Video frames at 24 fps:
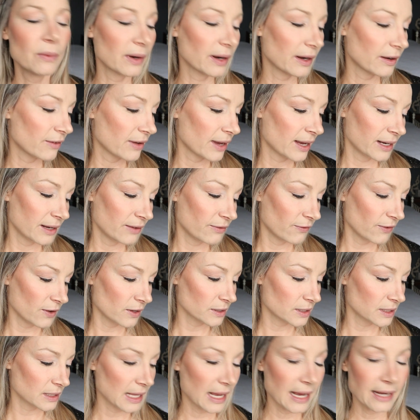wearing any
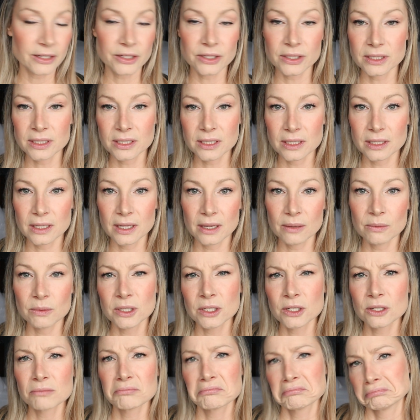false lashes today,
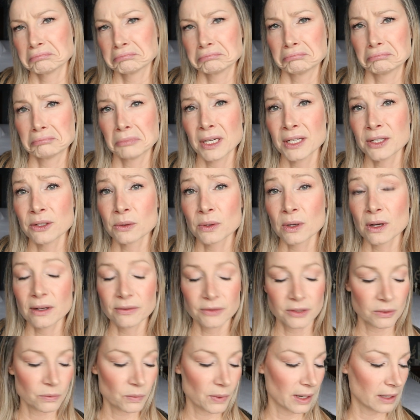which I don't
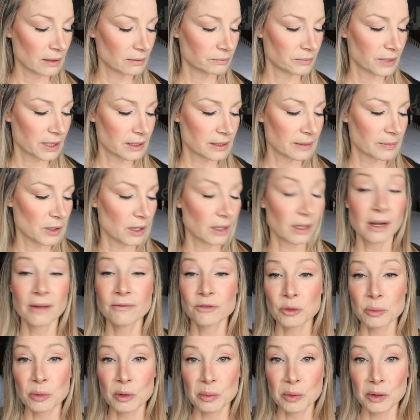often wear because I'm not
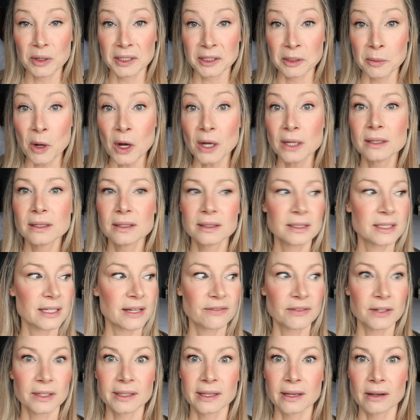comfortable putting them on,
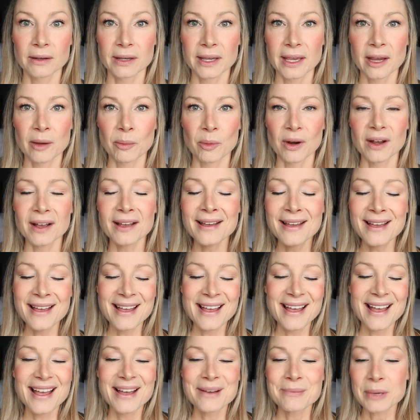definitely on camera.
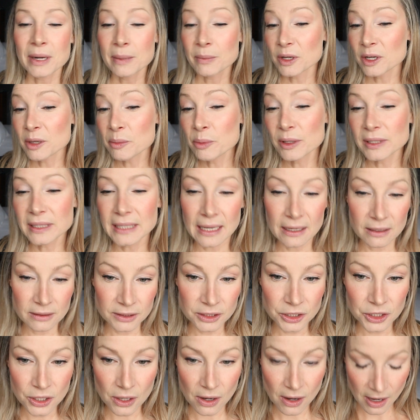But I'm going to put that
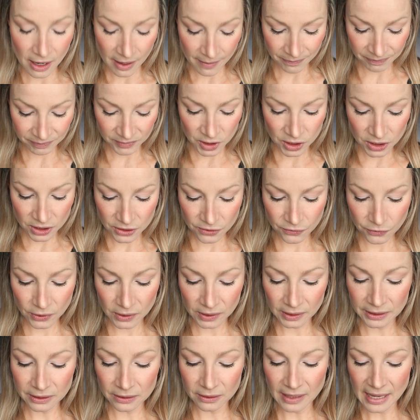on top just for
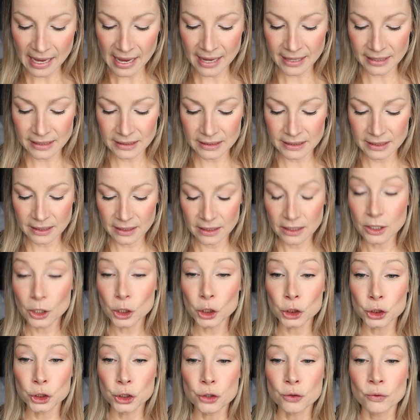a little added
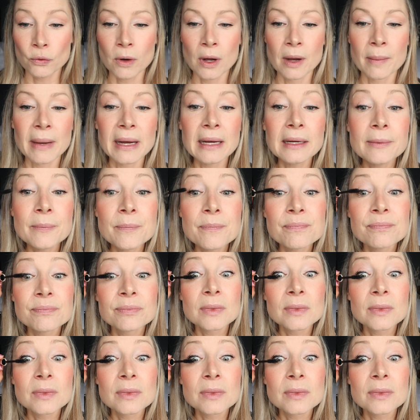drama.